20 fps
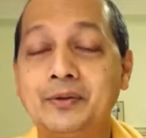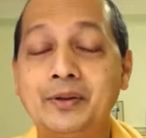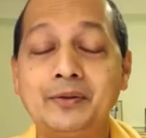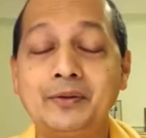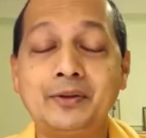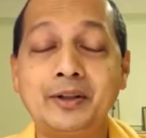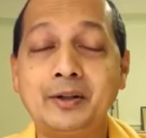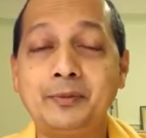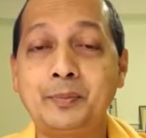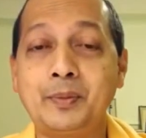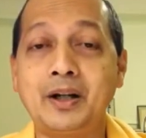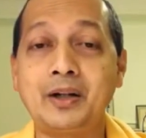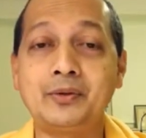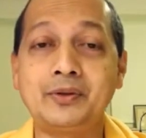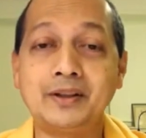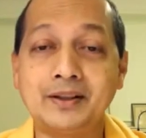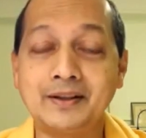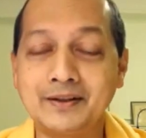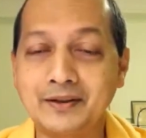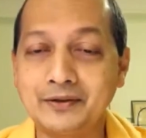we're very
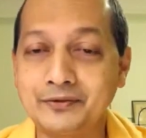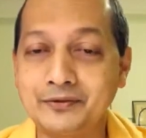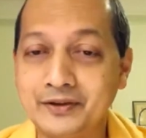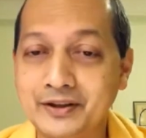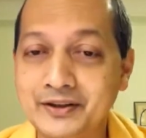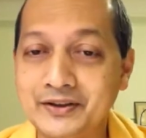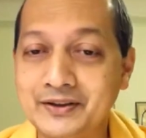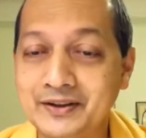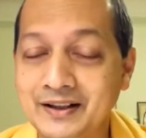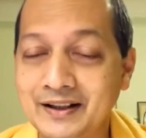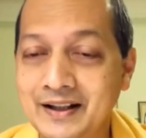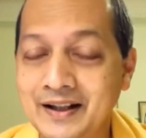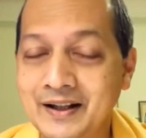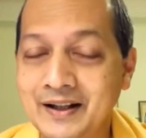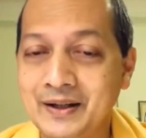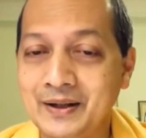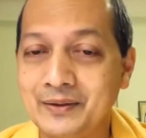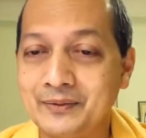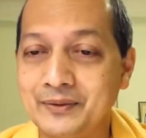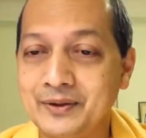proud that it's the first
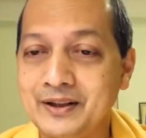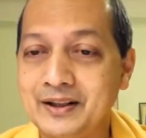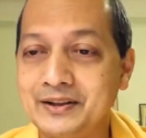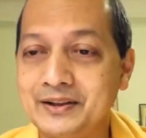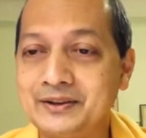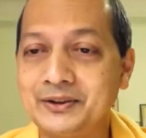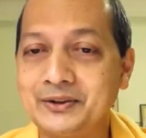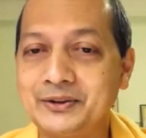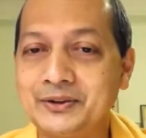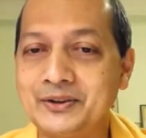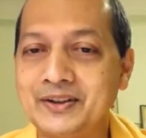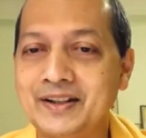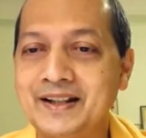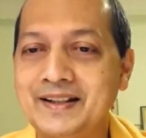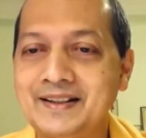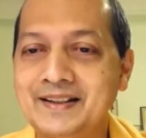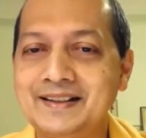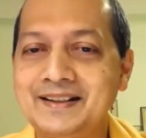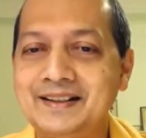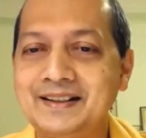Vedanta
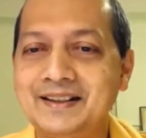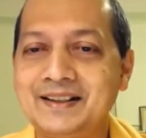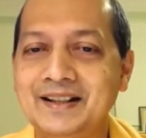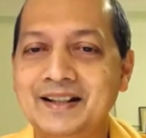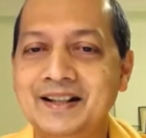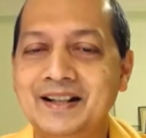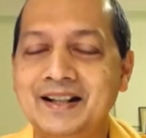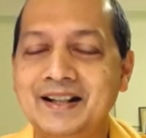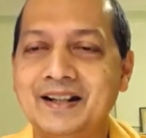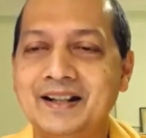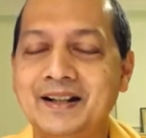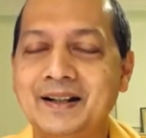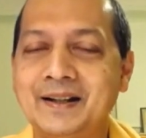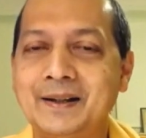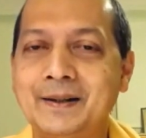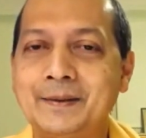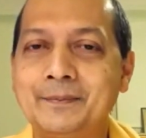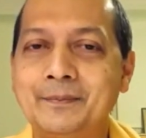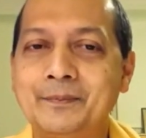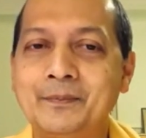Society.
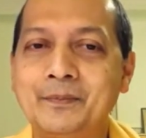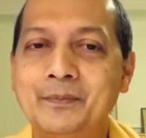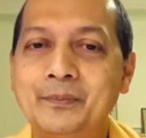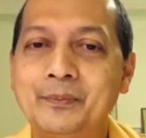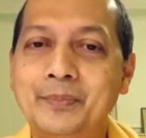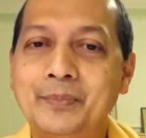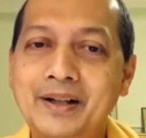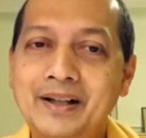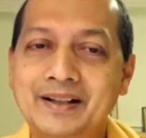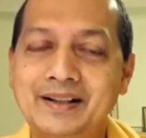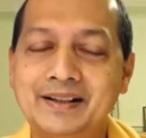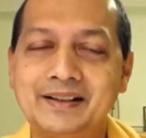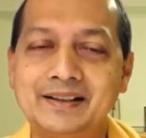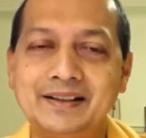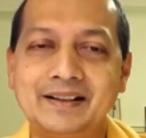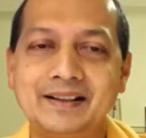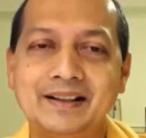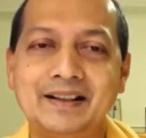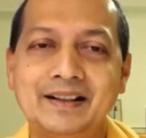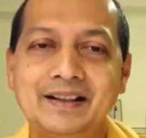But
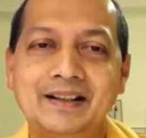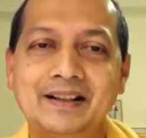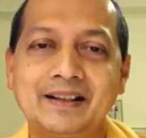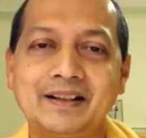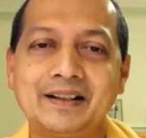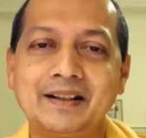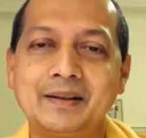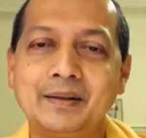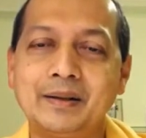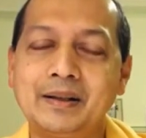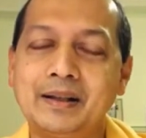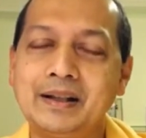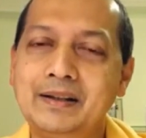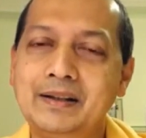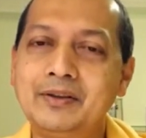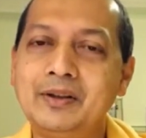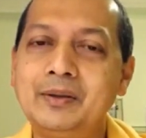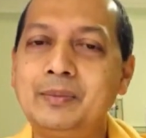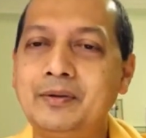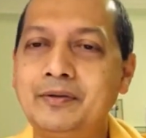
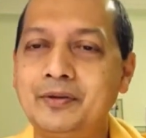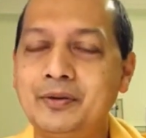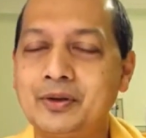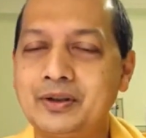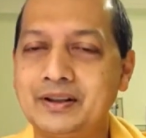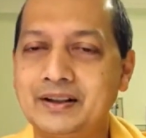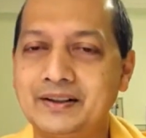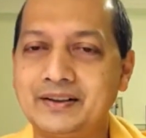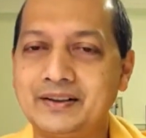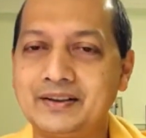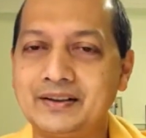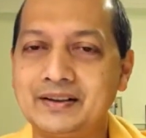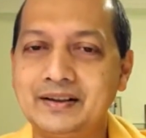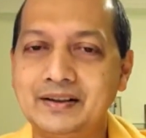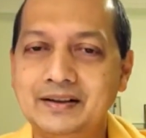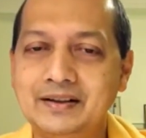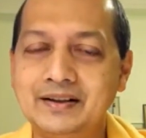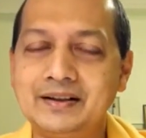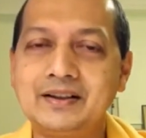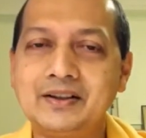Even before this,
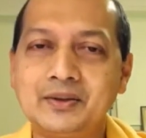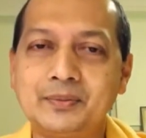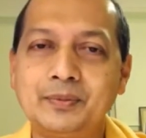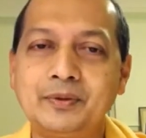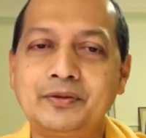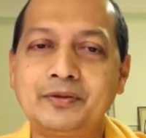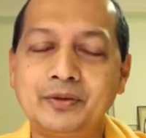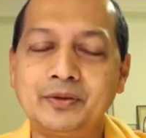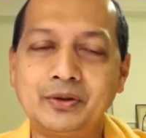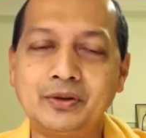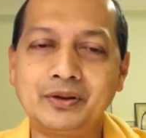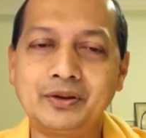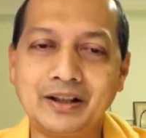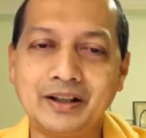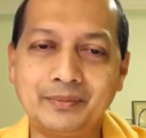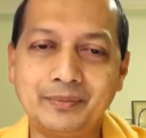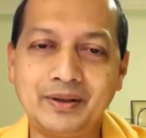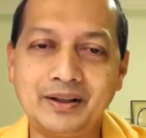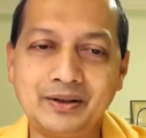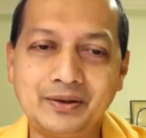years before
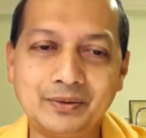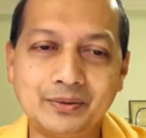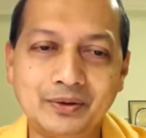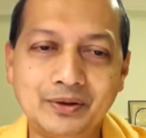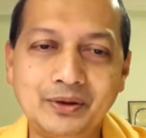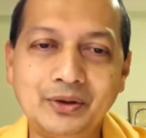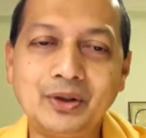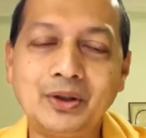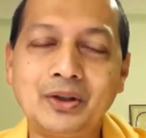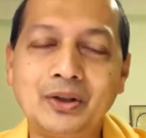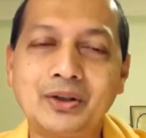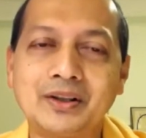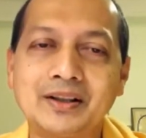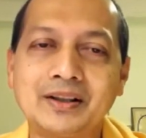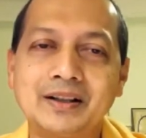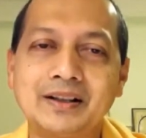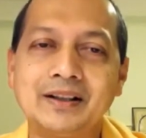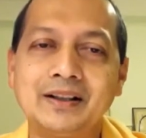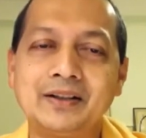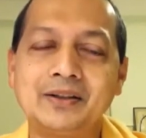coming to New
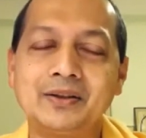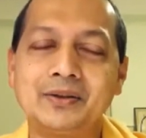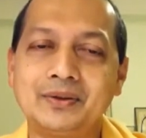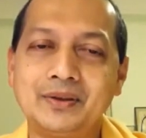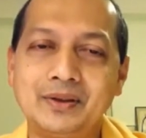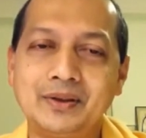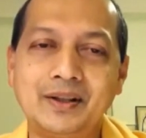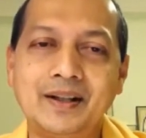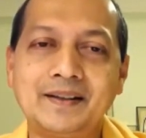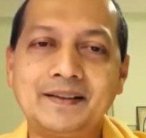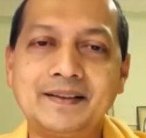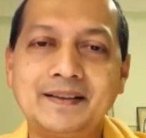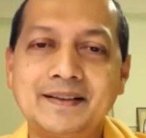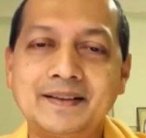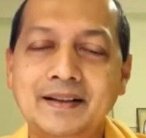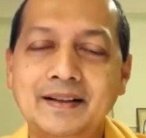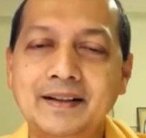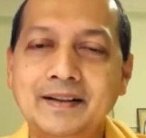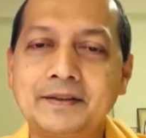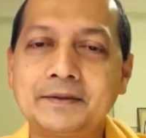York, to the United
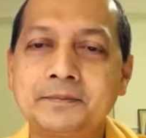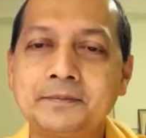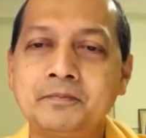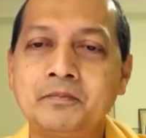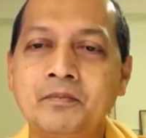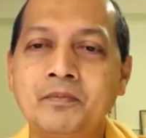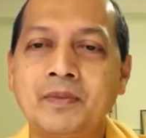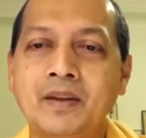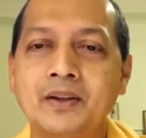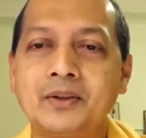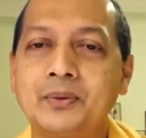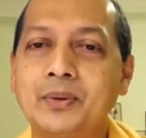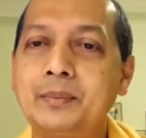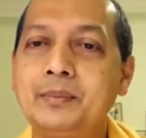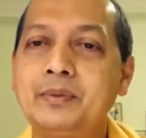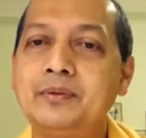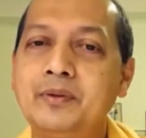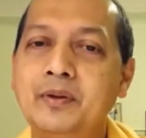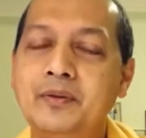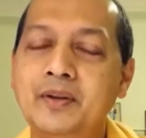States,
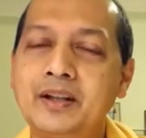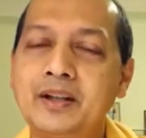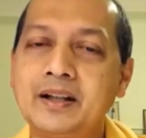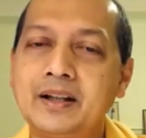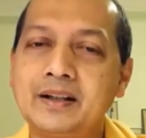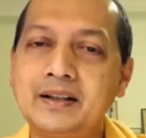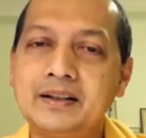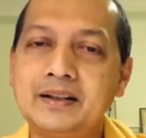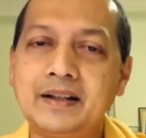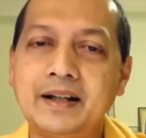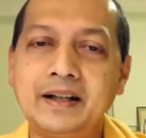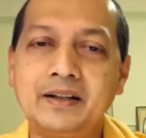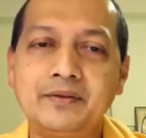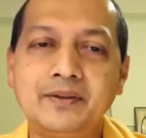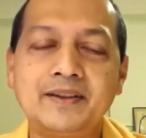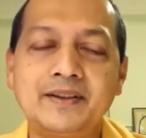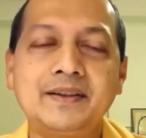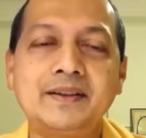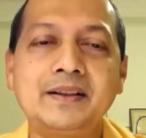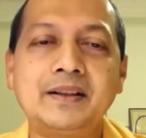Swami Vivekananda had
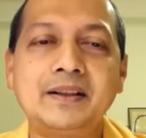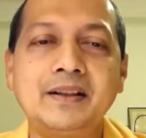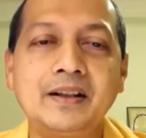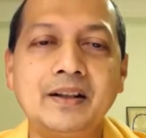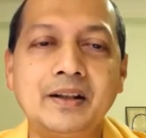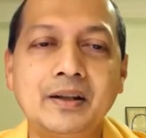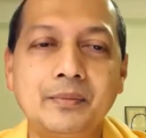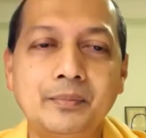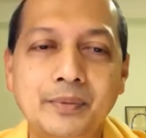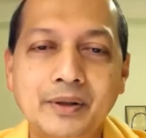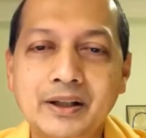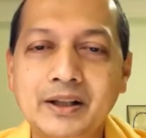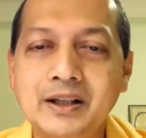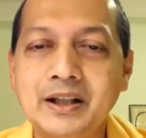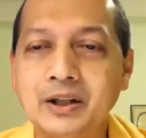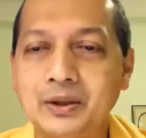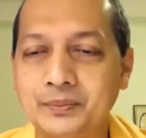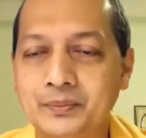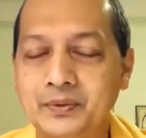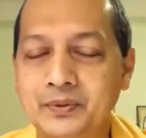visited
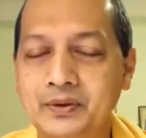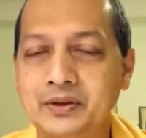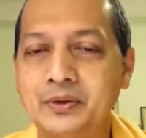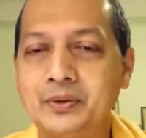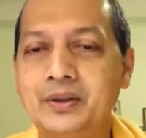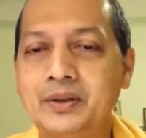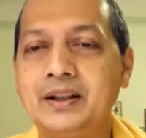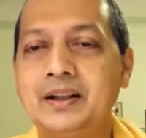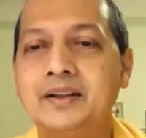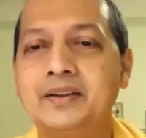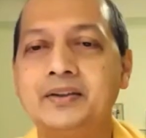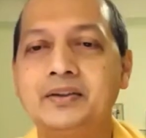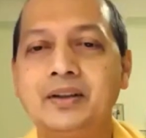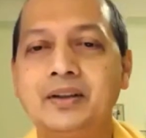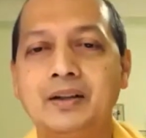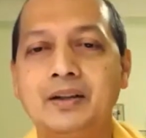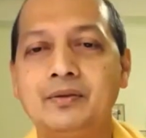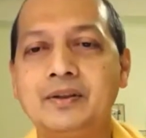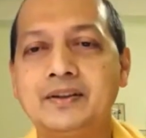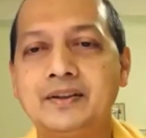Belgaum during his
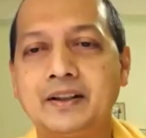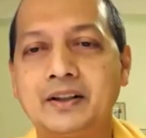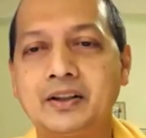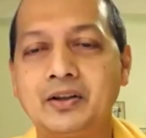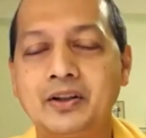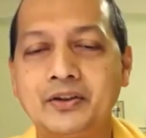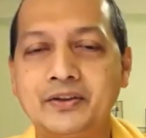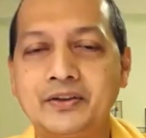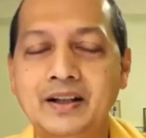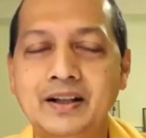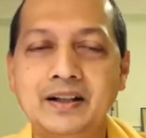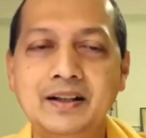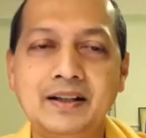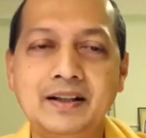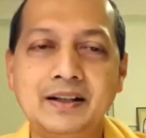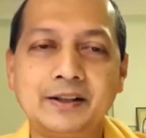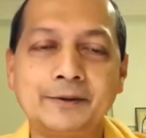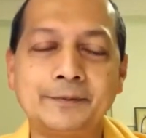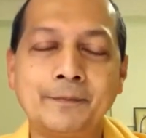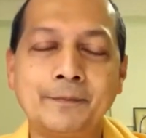travels across
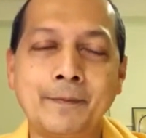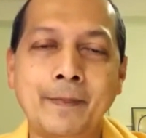India.